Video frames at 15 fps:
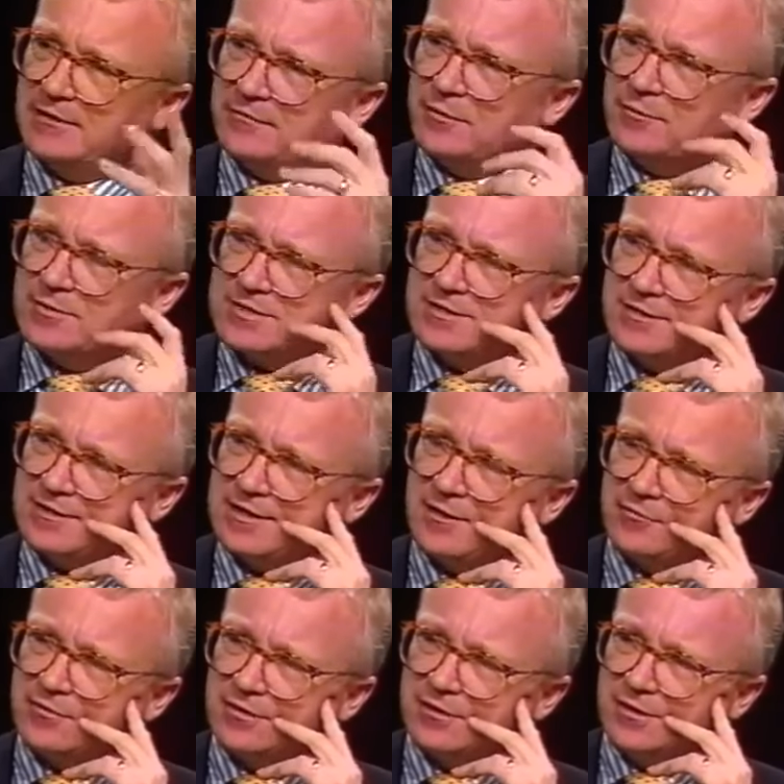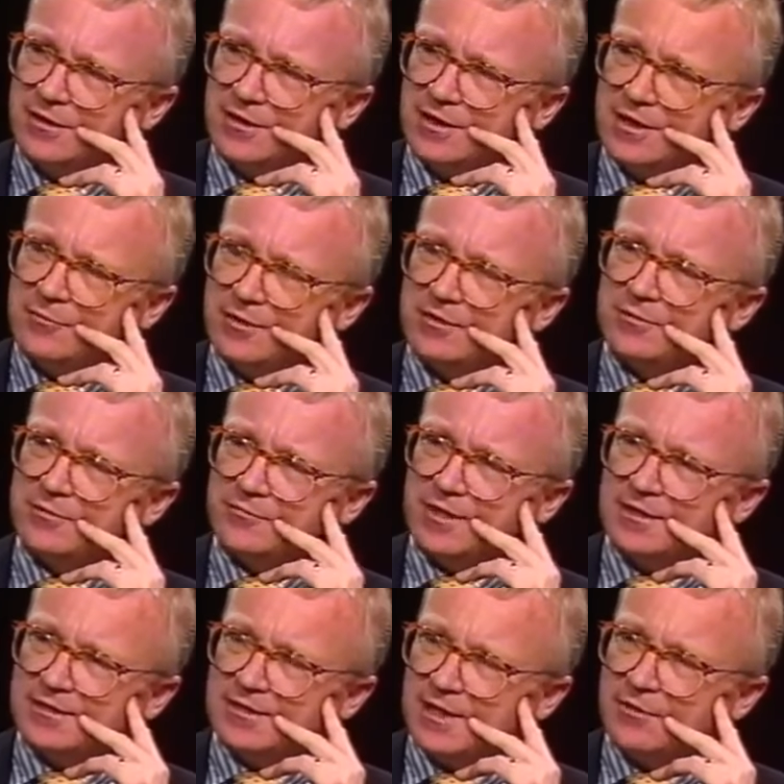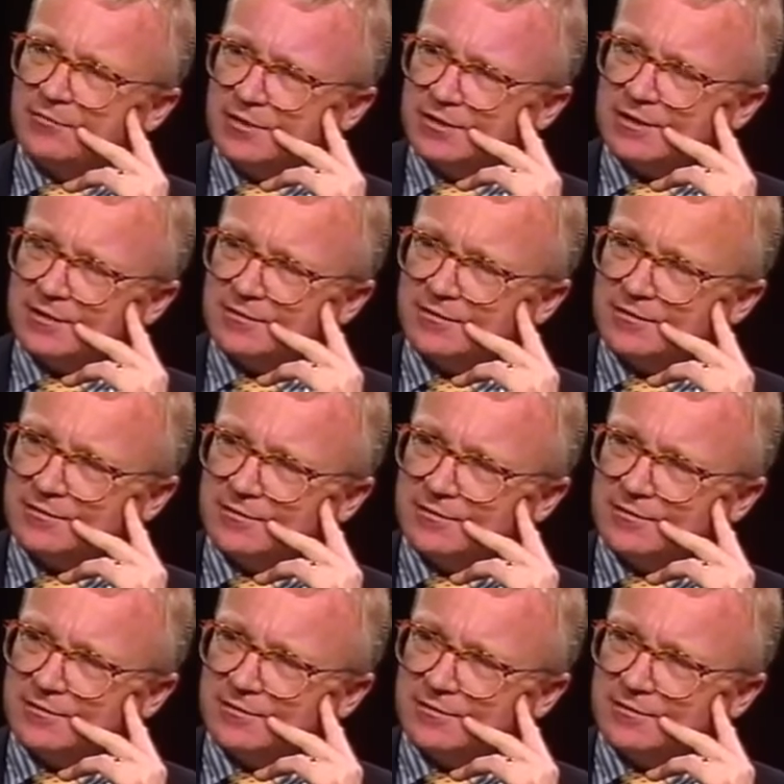if there was an account. He wanted to know if I had counted it.